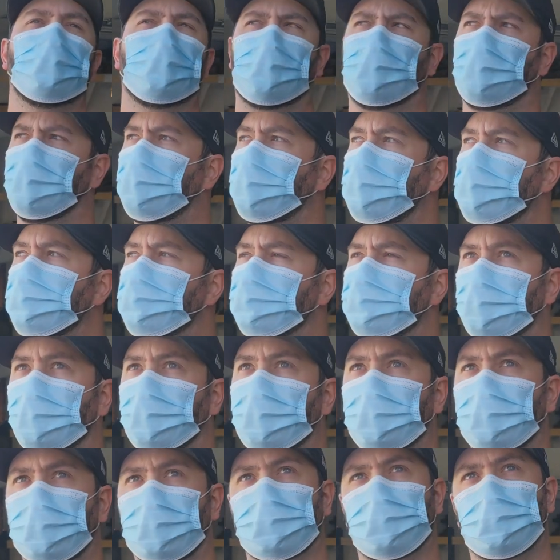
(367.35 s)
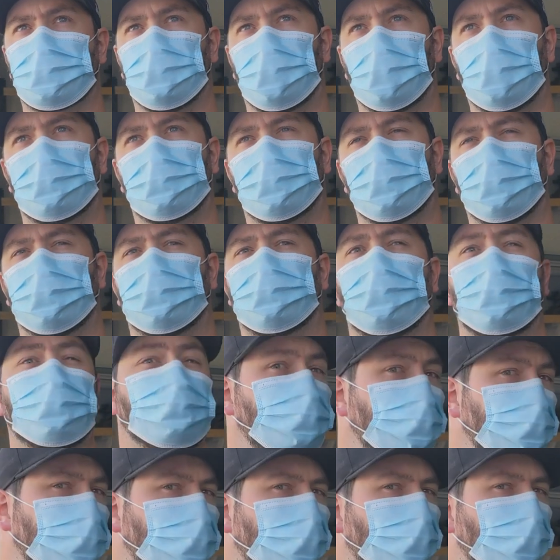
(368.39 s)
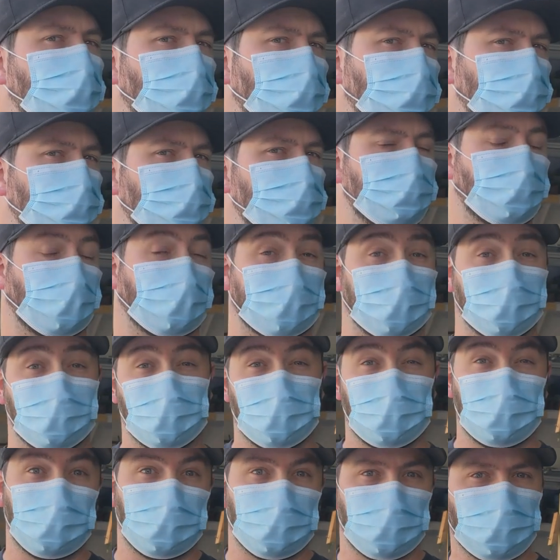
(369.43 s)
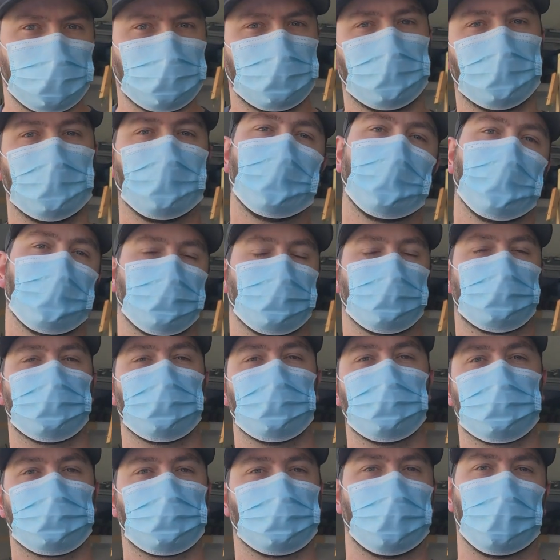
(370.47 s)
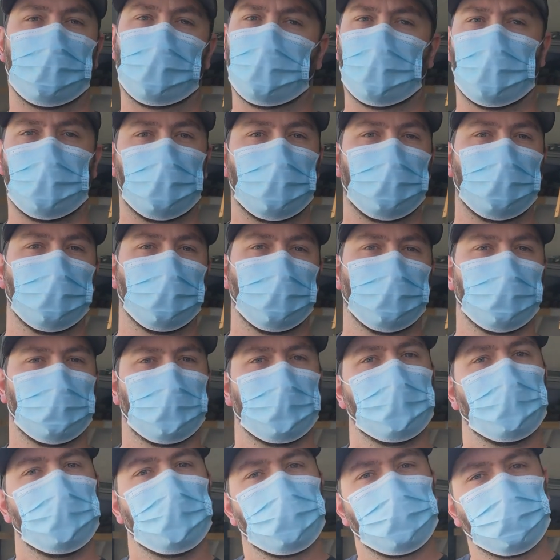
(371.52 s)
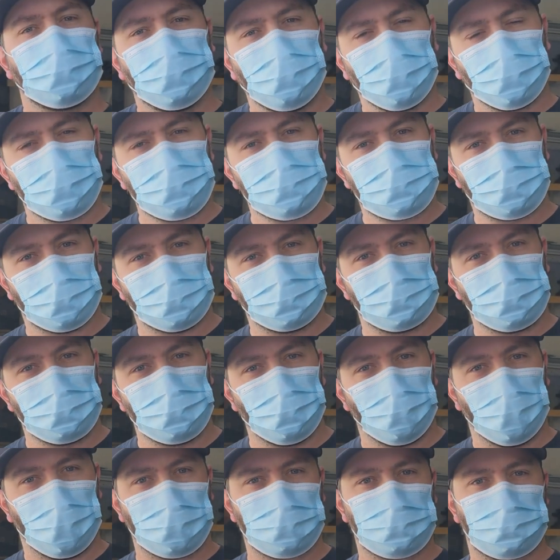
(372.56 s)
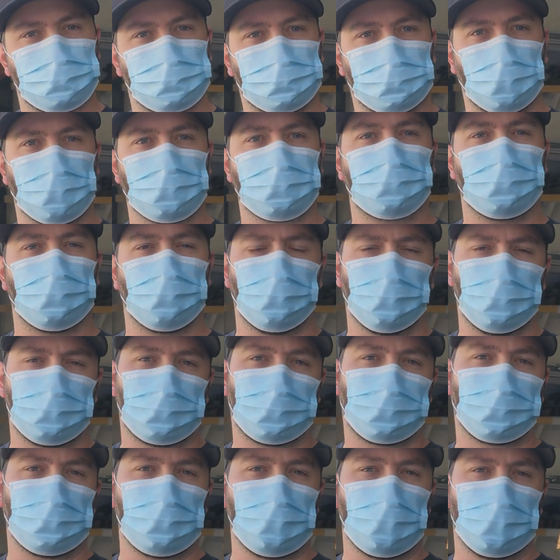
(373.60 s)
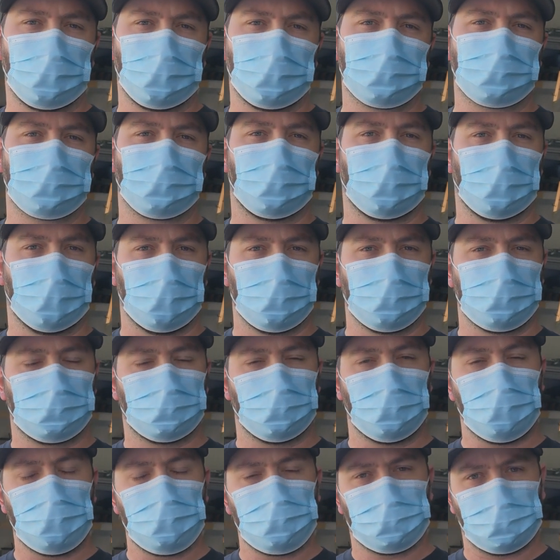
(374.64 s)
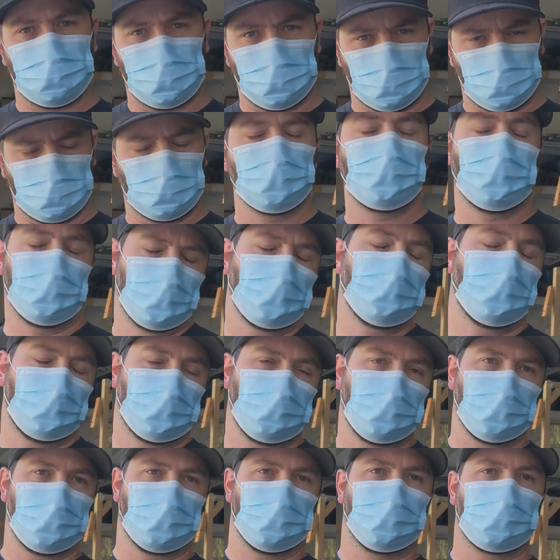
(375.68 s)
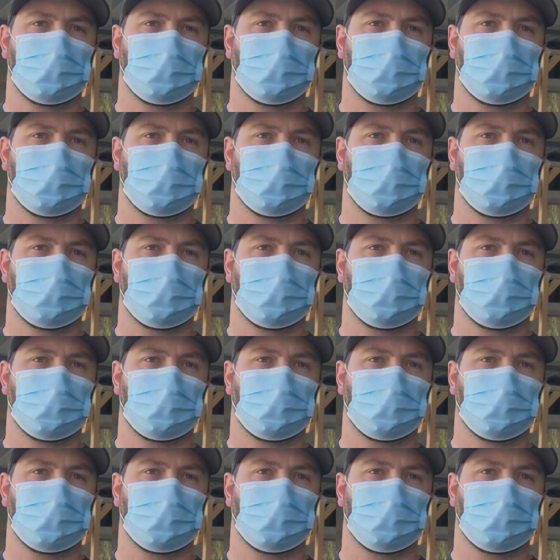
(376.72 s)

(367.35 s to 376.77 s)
I think he's selling the swap for $1,500 Canadian, mm-hmm. which is like, I don't know, 47 US plus 3 Arizona iced tea. So yeah.